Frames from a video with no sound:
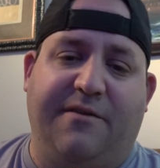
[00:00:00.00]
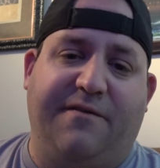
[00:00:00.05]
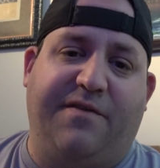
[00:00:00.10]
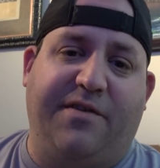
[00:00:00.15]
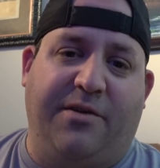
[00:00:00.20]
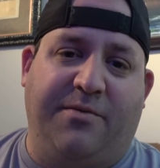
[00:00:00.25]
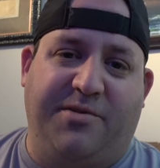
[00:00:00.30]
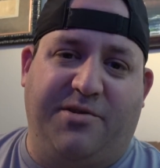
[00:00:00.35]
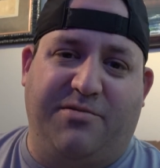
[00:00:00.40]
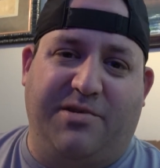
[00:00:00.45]

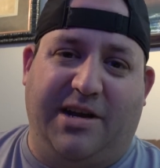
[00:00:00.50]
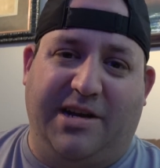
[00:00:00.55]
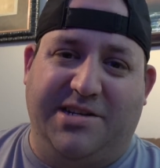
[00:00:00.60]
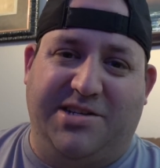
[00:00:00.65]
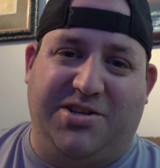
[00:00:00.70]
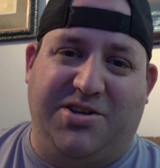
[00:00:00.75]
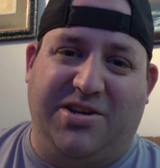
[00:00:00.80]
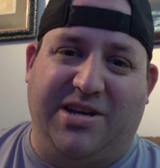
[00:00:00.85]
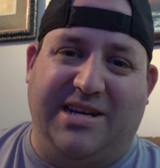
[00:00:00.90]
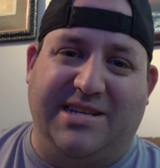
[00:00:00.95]
film the
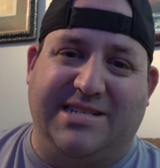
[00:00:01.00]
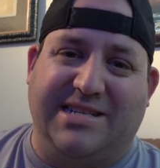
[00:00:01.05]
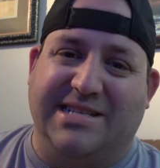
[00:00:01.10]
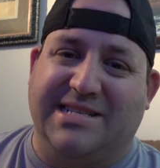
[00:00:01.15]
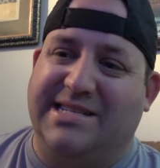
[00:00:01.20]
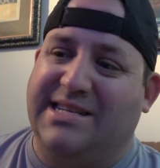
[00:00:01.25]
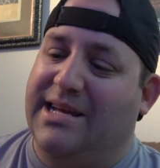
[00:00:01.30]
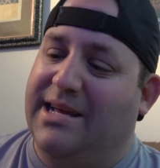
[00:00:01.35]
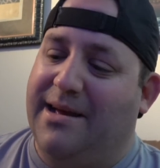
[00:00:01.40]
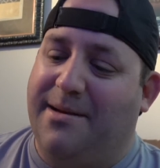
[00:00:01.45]
ride so you guys can
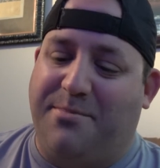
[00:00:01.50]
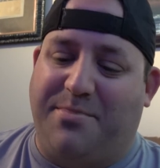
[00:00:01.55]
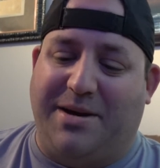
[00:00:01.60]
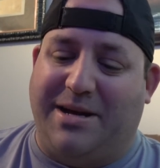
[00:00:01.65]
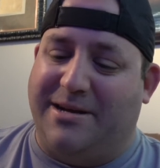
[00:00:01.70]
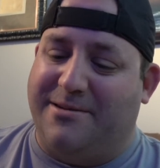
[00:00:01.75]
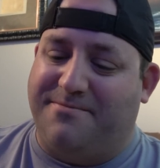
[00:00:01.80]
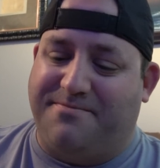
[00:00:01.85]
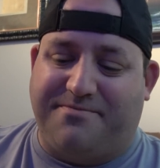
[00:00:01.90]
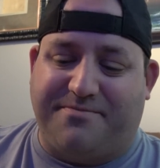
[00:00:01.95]
see it.
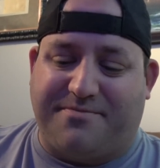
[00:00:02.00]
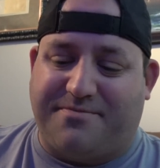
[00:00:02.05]
But